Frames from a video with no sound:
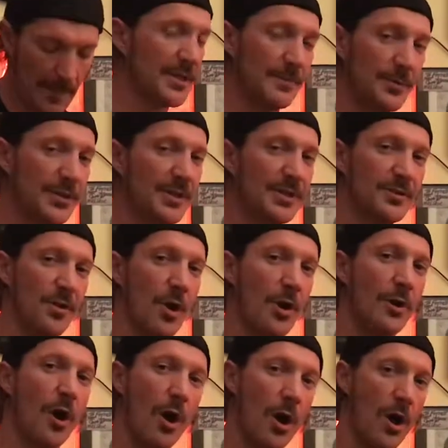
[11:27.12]
To put the
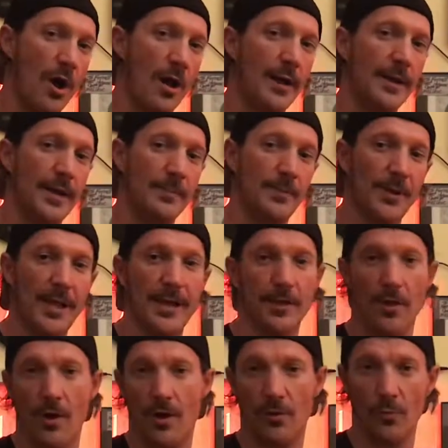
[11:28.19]
song on and play
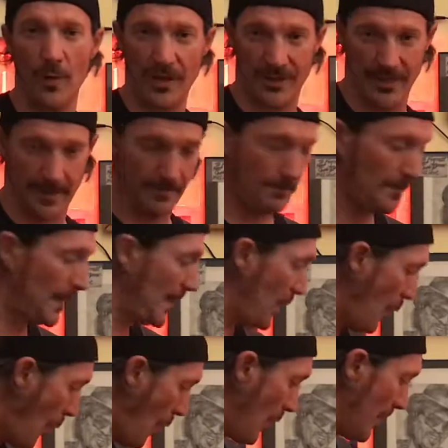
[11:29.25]
along with it.
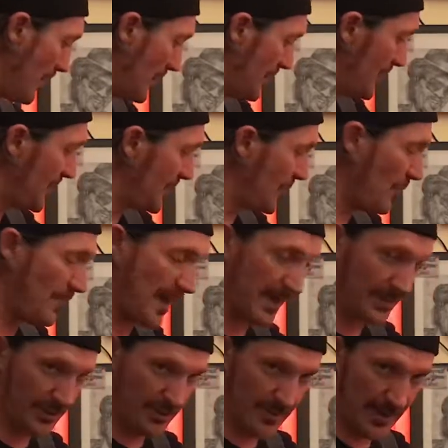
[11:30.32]
Or to just go
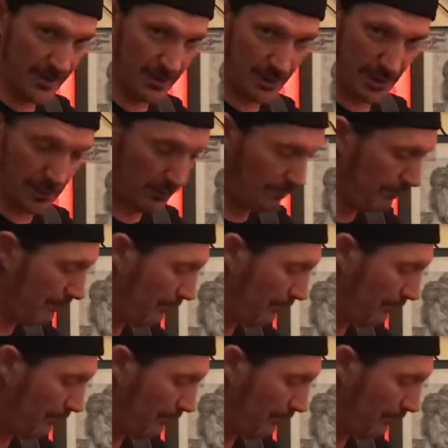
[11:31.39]
back to your metronome.